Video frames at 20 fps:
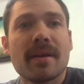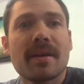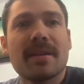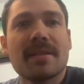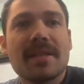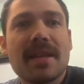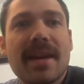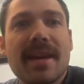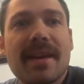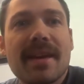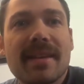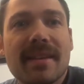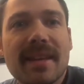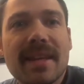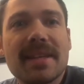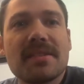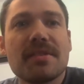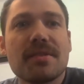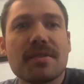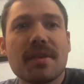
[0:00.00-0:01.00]
Good day,
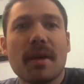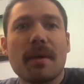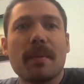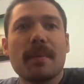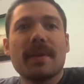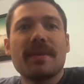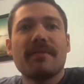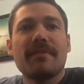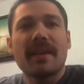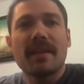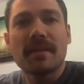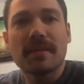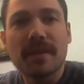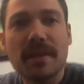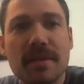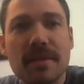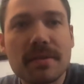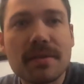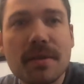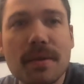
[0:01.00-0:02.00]
ladies and gentlemen, fellow
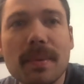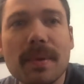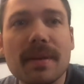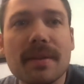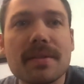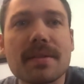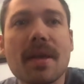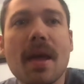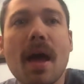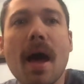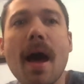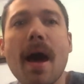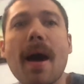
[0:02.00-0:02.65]
YouTubers.